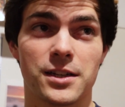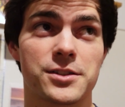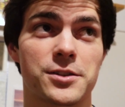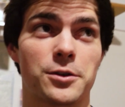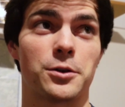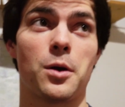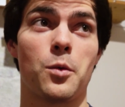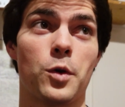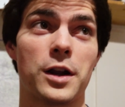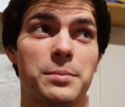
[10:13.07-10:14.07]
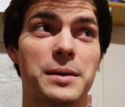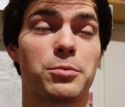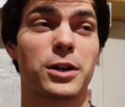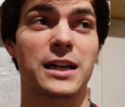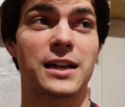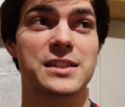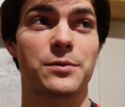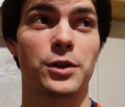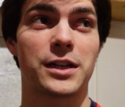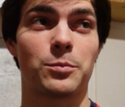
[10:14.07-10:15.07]
So would be pretty nice
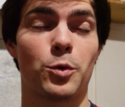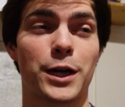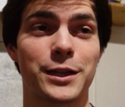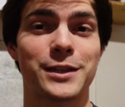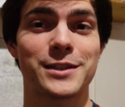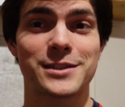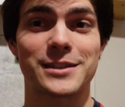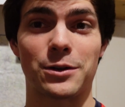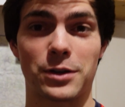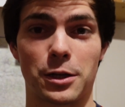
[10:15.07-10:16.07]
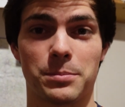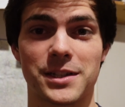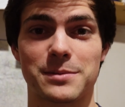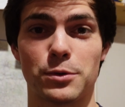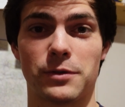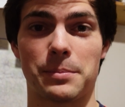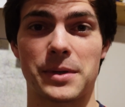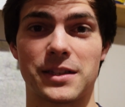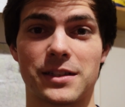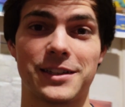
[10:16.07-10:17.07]
if we end up winning these. That would help us move up
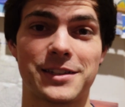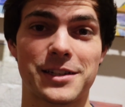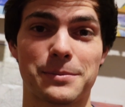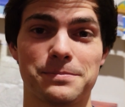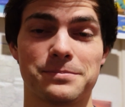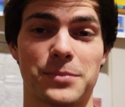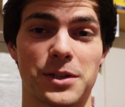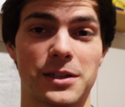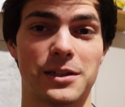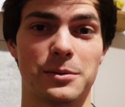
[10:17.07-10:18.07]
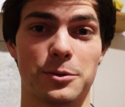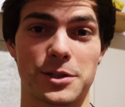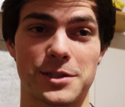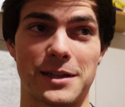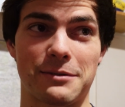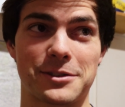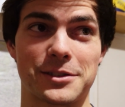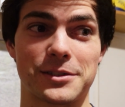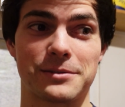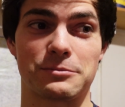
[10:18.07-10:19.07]
in the league some, but we'll just have
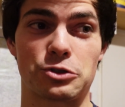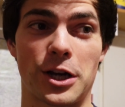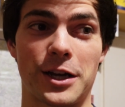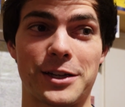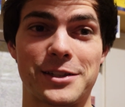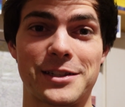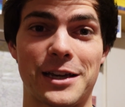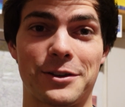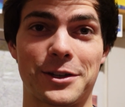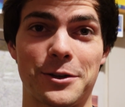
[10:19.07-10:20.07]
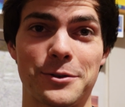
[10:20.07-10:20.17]
to try and see how that